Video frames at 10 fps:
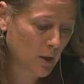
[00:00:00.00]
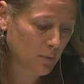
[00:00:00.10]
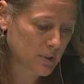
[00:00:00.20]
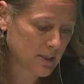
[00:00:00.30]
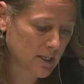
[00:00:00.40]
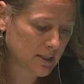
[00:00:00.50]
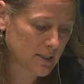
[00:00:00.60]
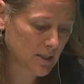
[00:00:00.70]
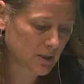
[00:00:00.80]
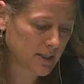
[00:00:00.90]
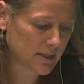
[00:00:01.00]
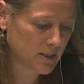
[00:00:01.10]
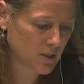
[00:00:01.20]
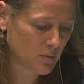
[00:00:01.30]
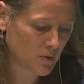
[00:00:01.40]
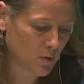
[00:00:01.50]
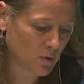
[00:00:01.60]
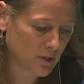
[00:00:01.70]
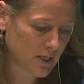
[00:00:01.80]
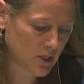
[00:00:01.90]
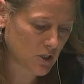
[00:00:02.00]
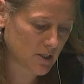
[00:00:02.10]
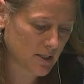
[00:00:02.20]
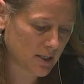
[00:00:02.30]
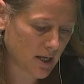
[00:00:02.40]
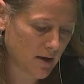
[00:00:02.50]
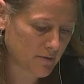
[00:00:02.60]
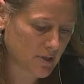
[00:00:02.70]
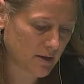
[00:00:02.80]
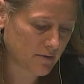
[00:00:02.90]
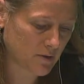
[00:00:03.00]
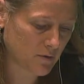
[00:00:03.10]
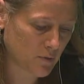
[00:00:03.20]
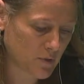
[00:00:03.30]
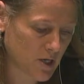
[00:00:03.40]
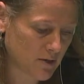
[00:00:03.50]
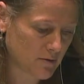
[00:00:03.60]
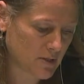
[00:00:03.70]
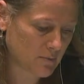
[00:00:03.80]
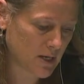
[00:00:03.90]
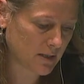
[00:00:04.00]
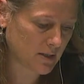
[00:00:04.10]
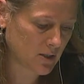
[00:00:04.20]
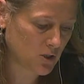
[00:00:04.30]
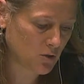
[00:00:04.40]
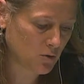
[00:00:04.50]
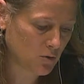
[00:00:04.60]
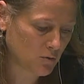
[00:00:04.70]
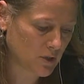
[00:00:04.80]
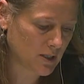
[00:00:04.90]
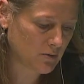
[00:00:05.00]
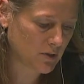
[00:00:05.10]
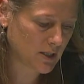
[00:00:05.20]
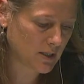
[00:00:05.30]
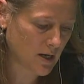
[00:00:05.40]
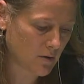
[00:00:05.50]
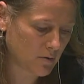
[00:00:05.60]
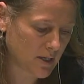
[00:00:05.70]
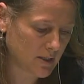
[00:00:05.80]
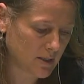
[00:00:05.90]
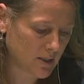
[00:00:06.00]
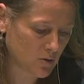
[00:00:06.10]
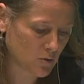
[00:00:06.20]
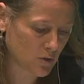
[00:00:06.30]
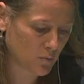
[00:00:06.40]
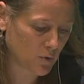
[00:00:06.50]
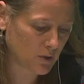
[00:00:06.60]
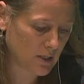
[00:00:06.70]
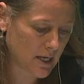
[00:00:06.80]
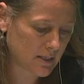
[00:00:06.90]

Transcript: We stand in solidarity with all nations that have suffered from terrorism and continue to reiterate our readiness to support